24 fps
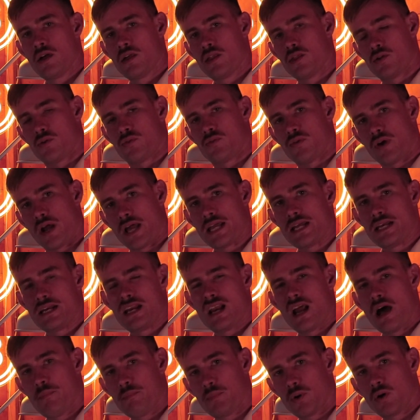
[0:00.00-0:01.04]
the right
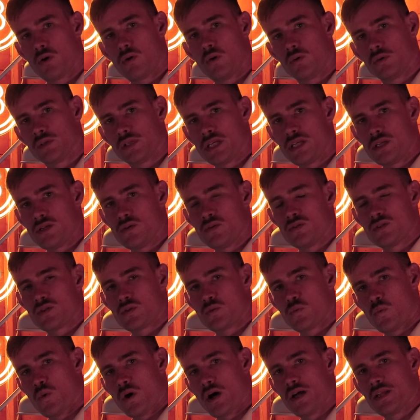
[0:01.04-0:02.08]
number only
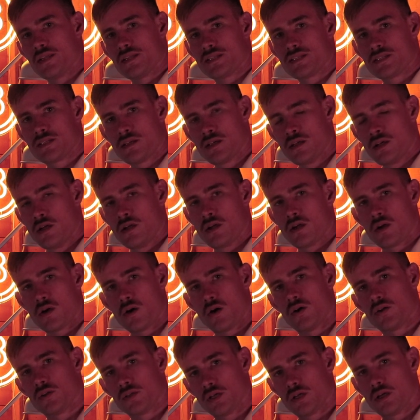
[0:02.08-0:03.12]
used once,
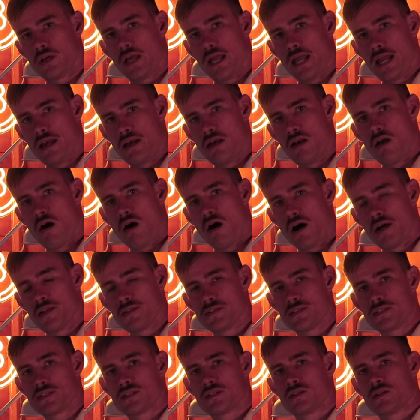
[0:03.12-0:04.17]
called a
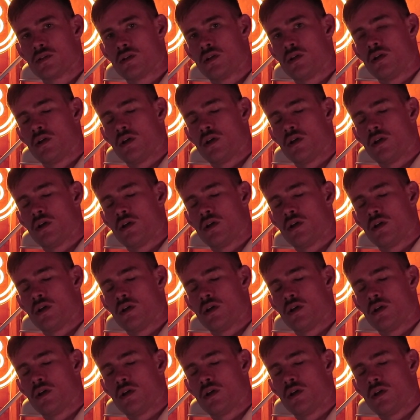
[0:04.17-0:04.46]
nonce.